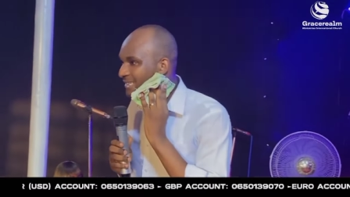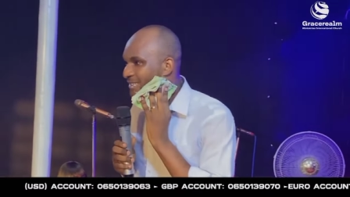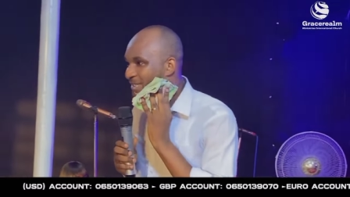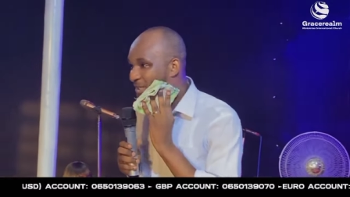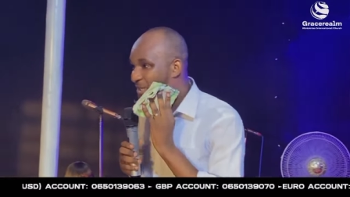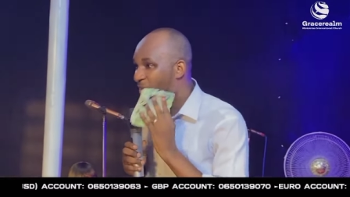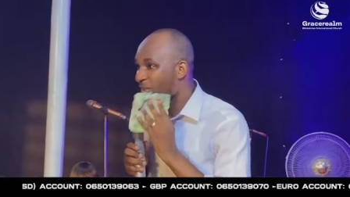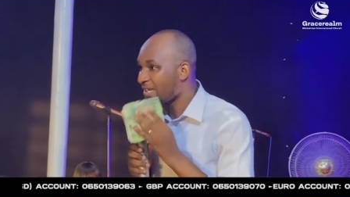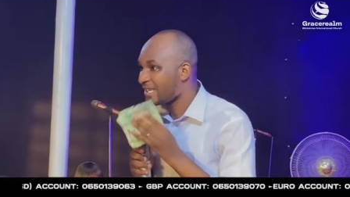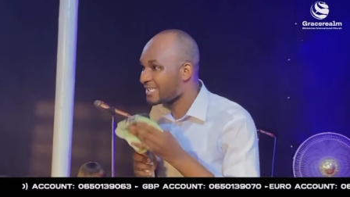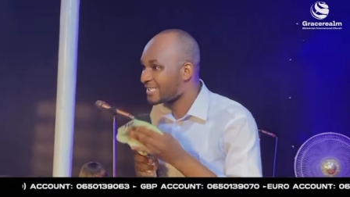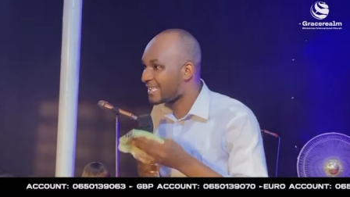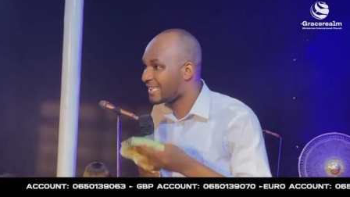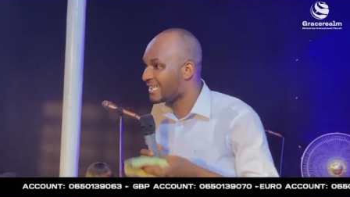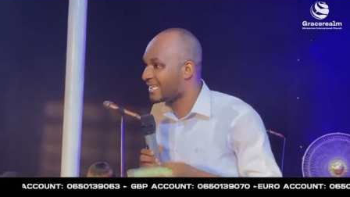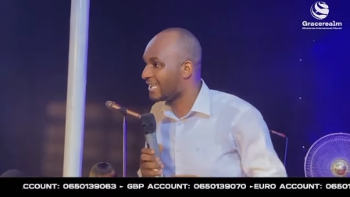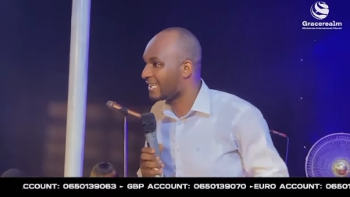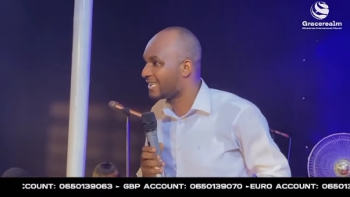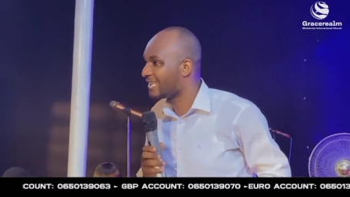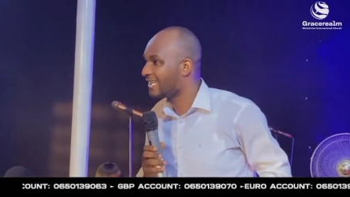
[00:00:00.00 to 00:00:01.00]
Do you
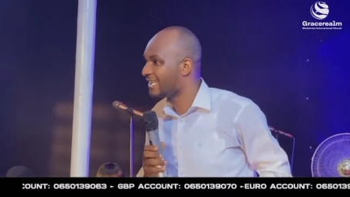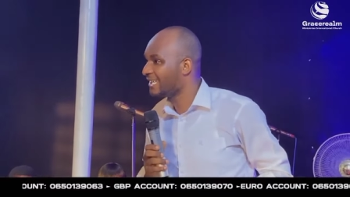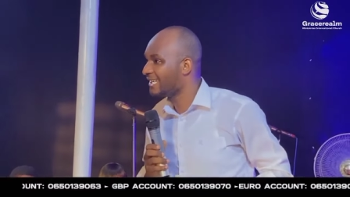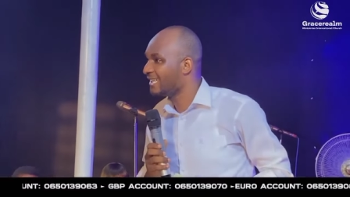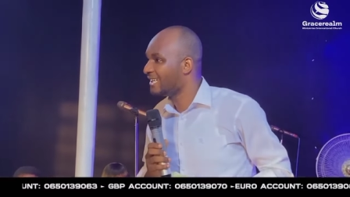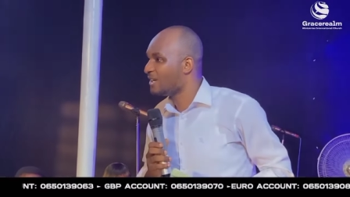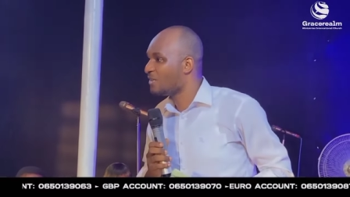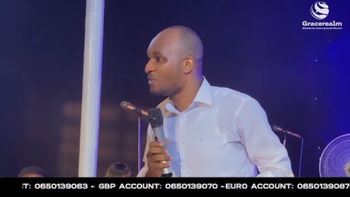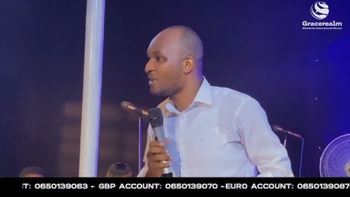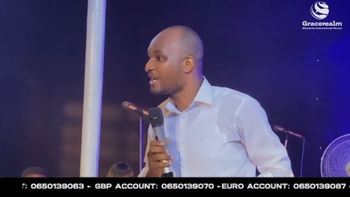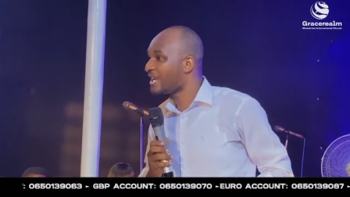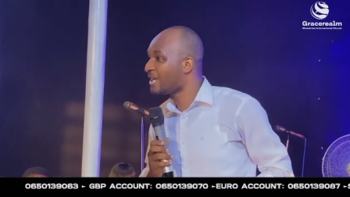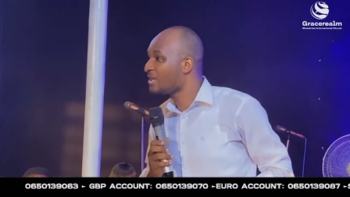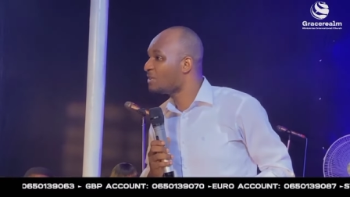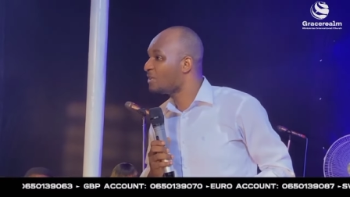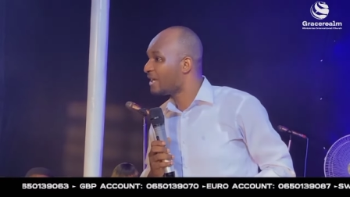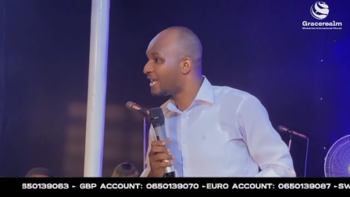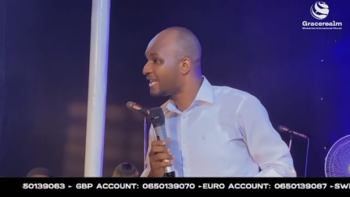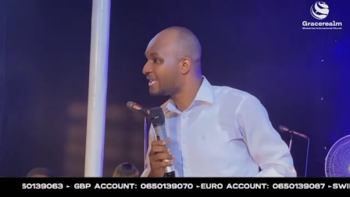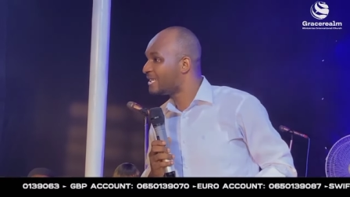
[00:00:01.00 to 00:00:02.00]
understand that? Whether
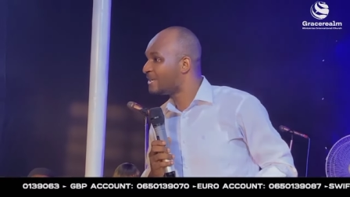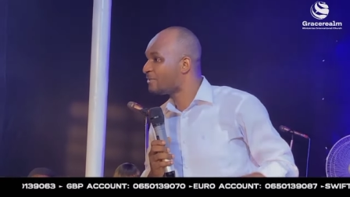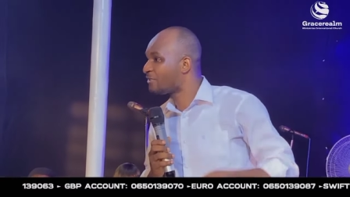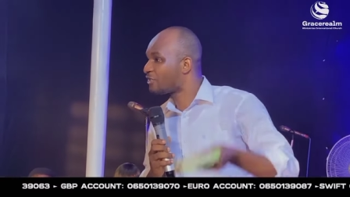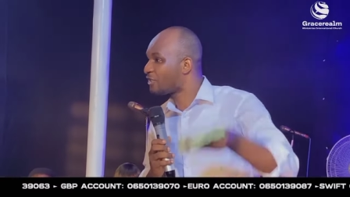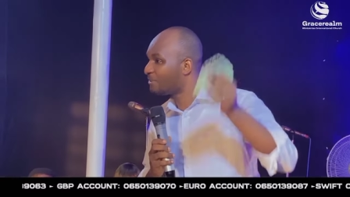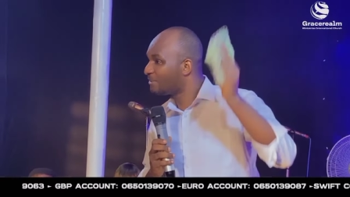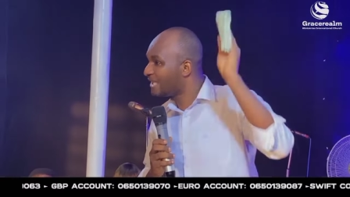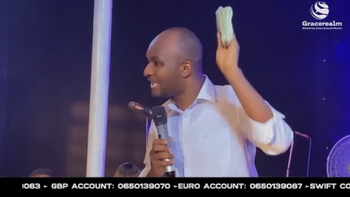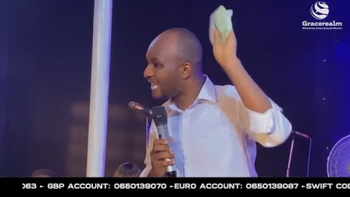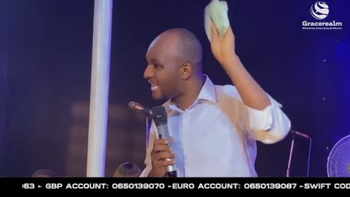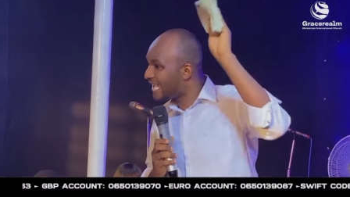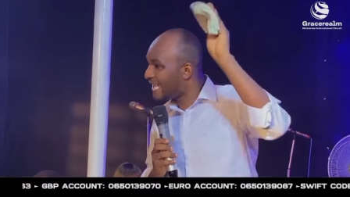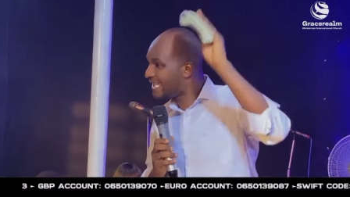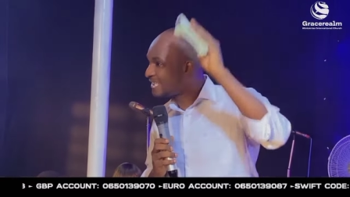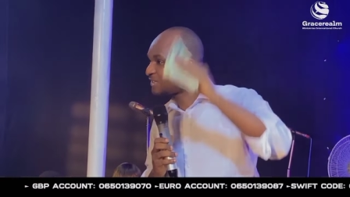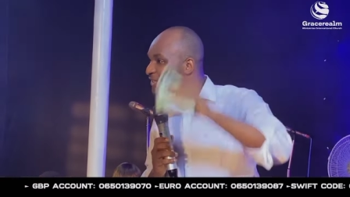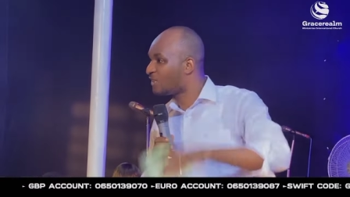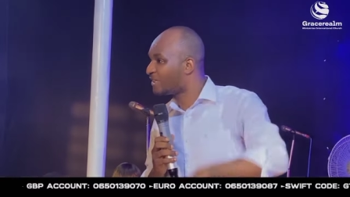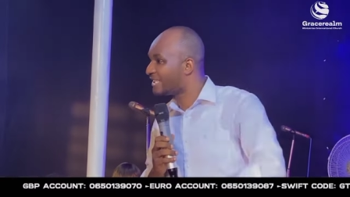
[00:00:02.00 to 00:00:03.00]
you heard him from the
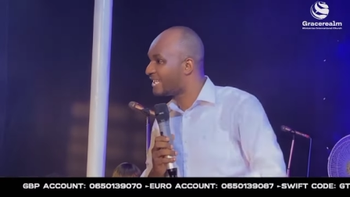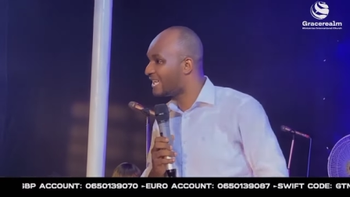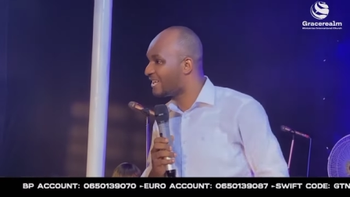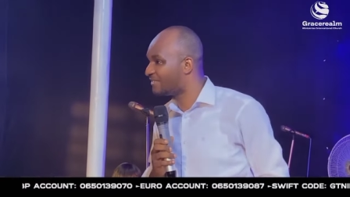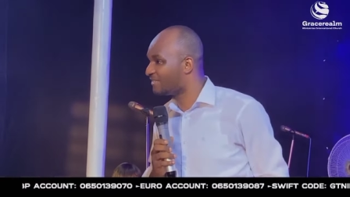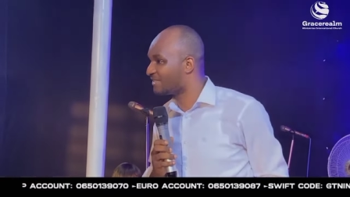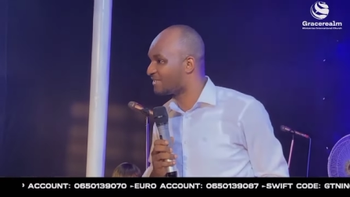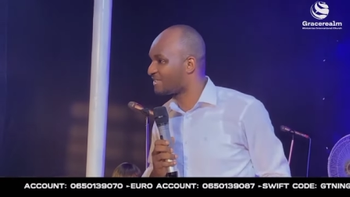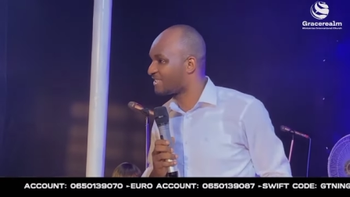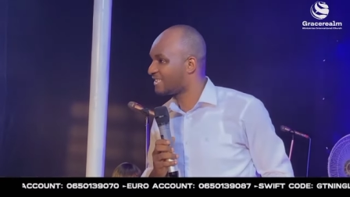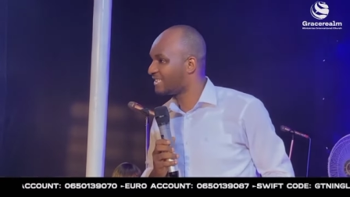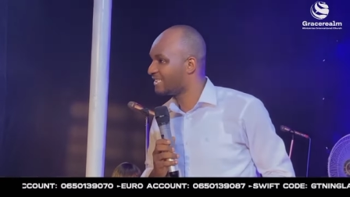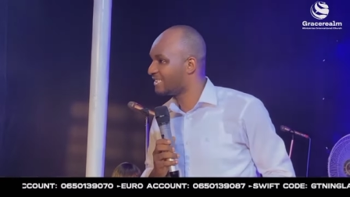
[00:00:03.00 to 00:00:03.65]
earth or the heavens.